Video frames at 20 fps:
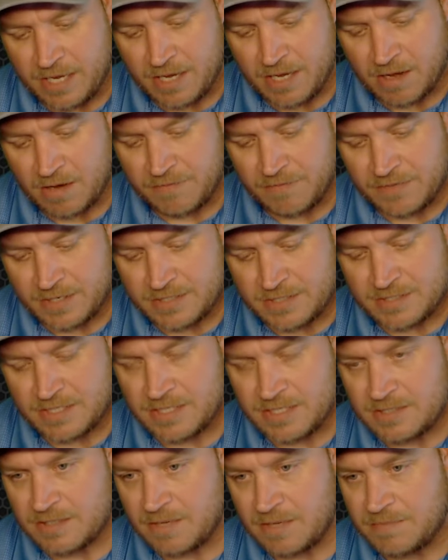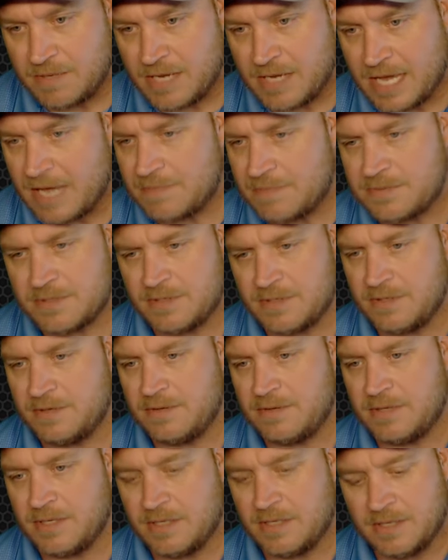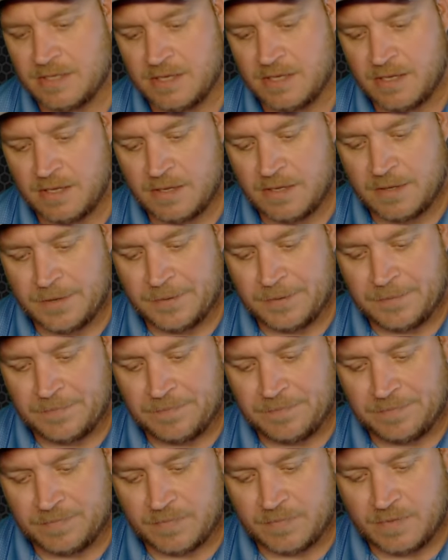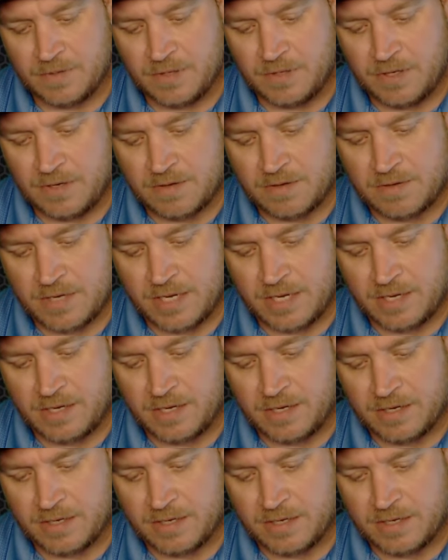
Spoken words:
if they see something? Absolutely. It